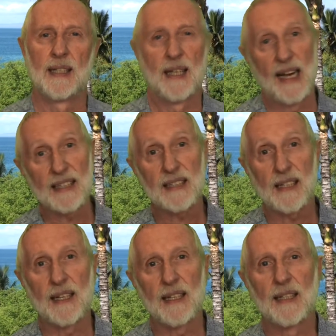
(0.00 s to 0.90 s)

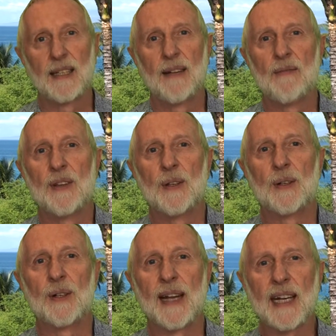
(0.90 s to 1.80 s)
Lastly,
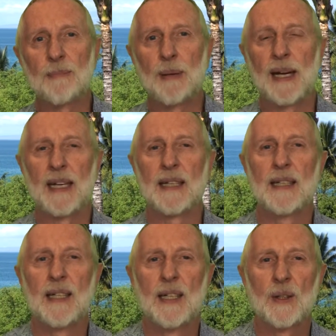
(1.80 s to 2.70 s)
your neck pain
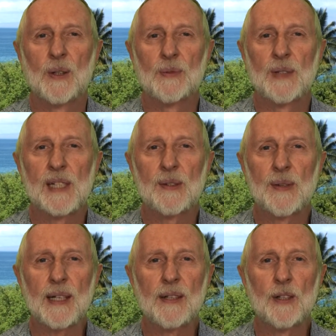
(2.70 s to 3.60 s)
could
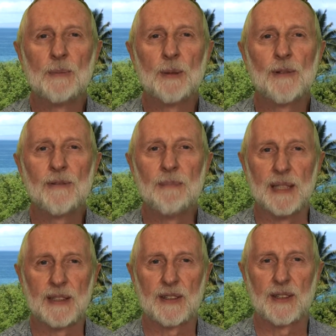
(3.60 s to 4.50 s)
restrict your
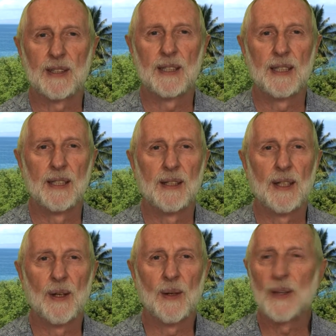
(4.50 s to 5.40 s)
movements,
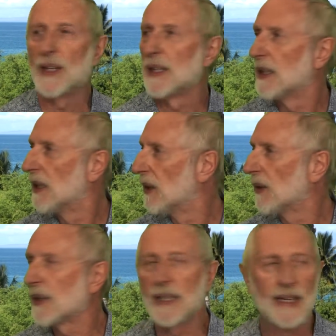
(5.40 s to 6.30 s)
the
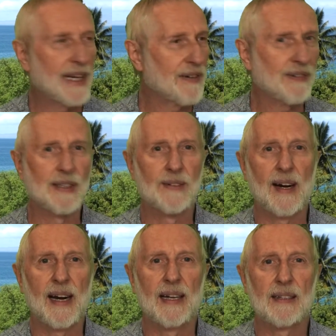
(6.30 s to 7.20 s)
looking left and
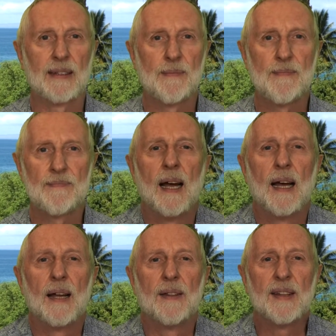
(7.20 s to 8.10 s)
right.
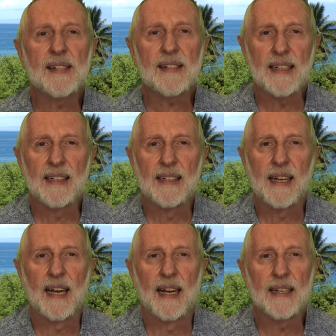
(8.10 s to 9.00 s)
This
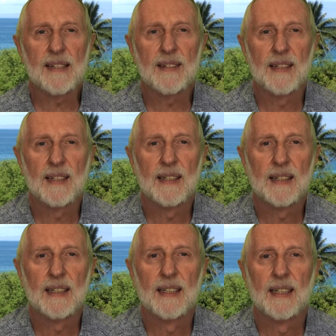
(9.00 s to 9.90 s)
indicates
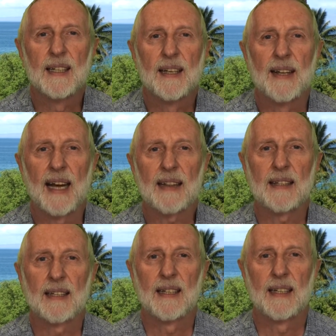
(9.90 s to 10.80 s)

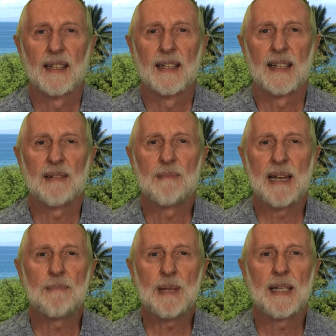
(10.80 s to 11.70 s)
that there
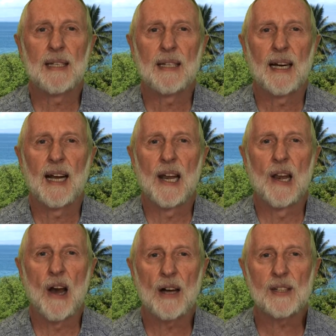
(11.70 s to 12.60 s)
may be a
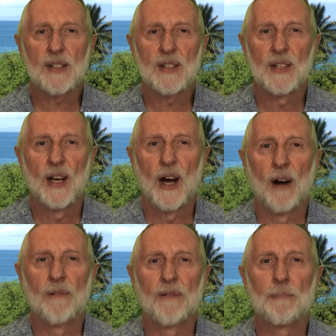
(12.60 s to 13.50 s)
loss
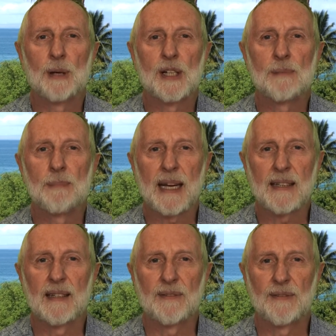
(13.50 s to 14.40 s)
of
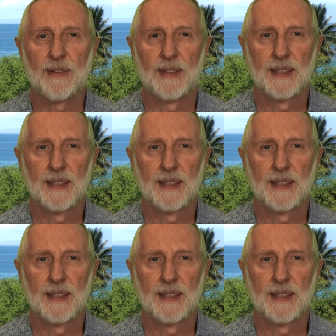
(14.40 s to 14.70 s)
perspective